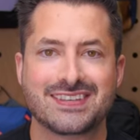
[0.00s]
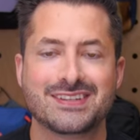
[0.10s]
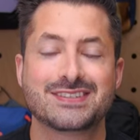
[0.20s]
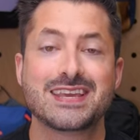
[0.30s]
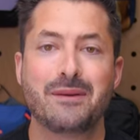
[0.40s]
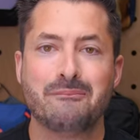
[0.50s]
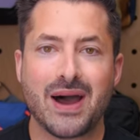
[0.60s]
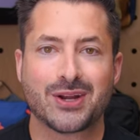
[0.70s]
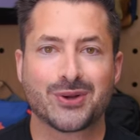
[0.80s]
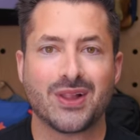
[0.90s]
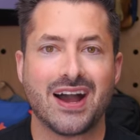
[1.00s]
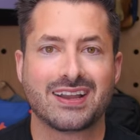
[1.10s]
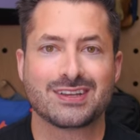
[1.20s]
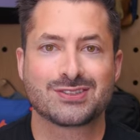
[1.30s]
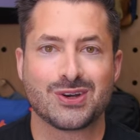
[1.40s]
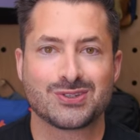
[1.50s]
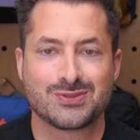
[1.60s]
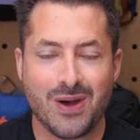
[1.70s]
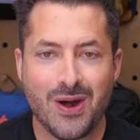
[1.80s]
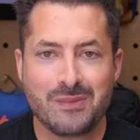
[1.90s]
since the micro lock is so
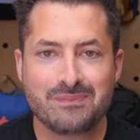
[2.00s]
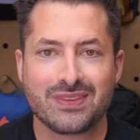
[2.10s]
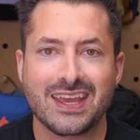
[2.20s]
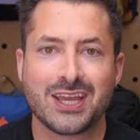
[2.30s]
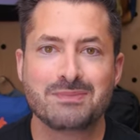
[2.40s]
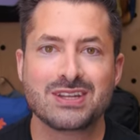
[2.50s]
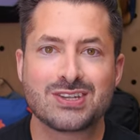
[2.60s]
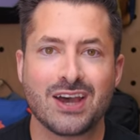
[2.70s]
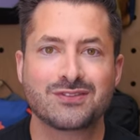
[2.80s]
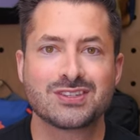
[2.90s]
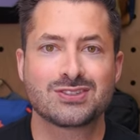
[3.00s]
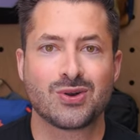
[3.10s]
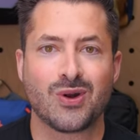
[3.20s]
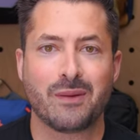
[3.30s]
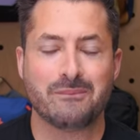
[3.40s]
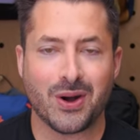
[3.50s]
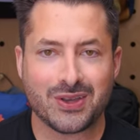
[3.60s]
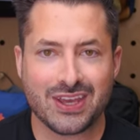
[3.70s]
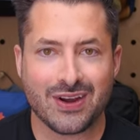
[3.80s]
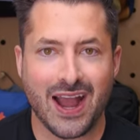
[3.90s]
small, it can be tough to store bulkier